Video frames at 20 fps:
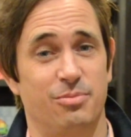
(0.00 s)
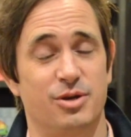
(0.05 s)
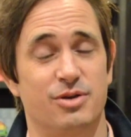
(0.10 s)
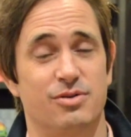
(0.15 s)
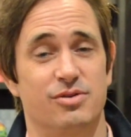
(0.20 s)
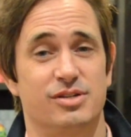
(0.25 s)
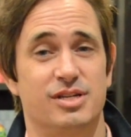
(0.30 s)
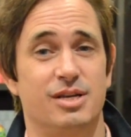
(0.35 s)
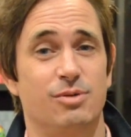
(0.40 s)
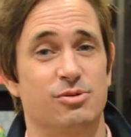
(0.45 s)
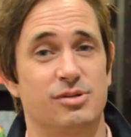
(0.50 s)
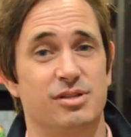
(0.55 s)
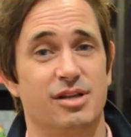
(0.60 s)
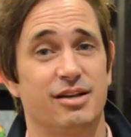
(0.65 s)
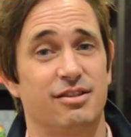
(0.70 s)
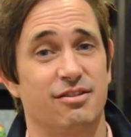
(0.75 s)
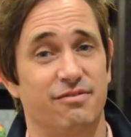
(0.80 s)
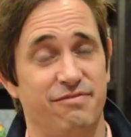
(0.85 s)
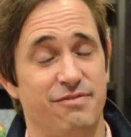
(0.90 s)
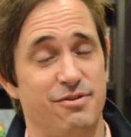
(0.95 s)
because he was
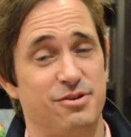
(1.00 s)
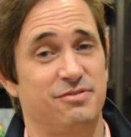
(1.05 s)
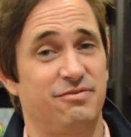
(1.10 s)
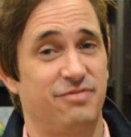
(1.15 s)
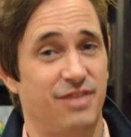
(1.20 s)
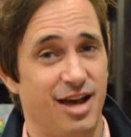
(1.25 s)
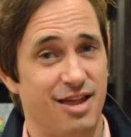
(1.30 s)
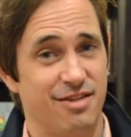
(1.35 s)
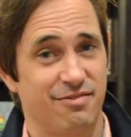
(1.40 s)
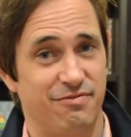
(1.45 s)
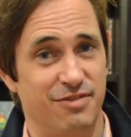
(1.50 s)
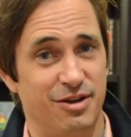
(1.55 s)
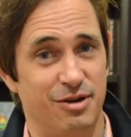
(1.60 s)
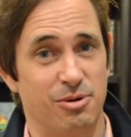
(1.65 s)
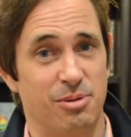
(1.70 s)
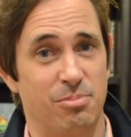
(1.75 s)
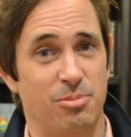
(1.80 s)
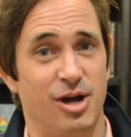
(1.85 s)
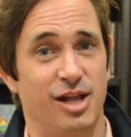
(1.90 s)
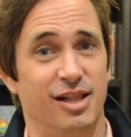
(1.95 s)
like the first father
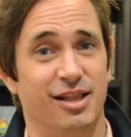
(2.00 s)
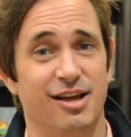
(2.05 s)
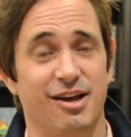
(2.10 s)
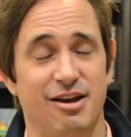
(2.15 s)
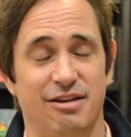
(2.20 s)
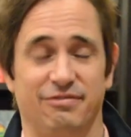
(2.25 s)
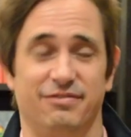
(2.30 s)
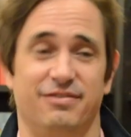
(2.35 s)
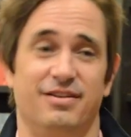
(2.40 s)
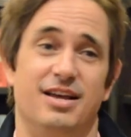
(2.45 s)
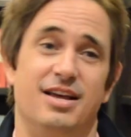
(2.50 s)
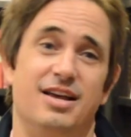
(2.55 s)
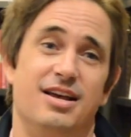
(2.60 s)
figure in my life.